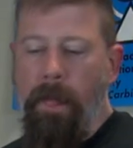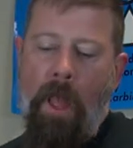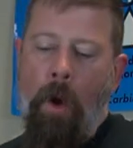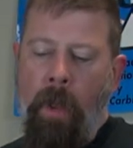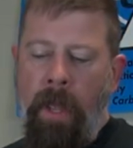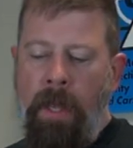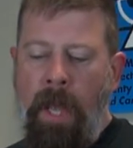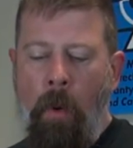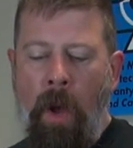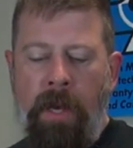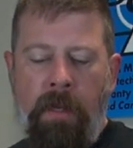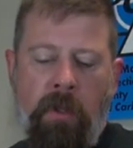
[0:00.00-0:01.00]
Okay. Yeah.
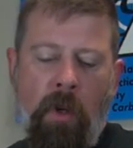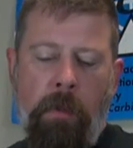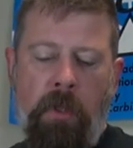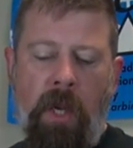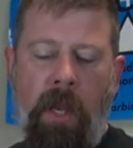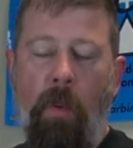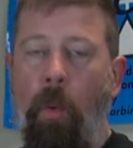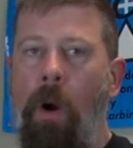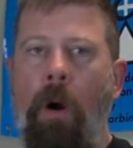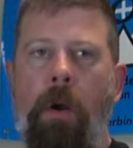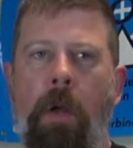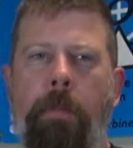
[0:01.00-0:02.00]
Well, I didn't tell them to check in. Where
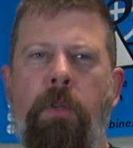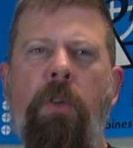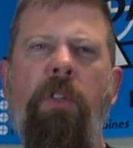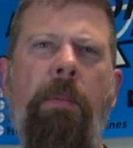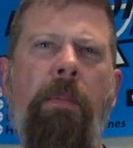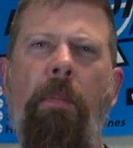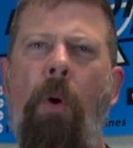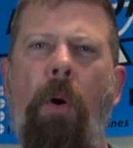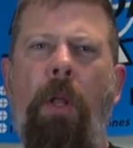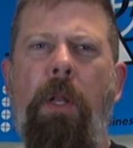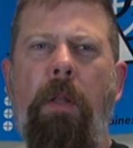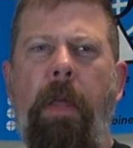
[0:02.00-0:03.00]
are you? I'm sure some of them
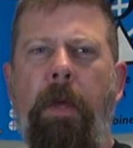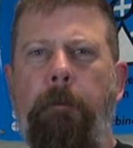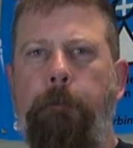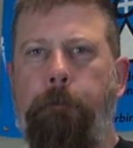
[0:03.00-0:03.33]
already did that.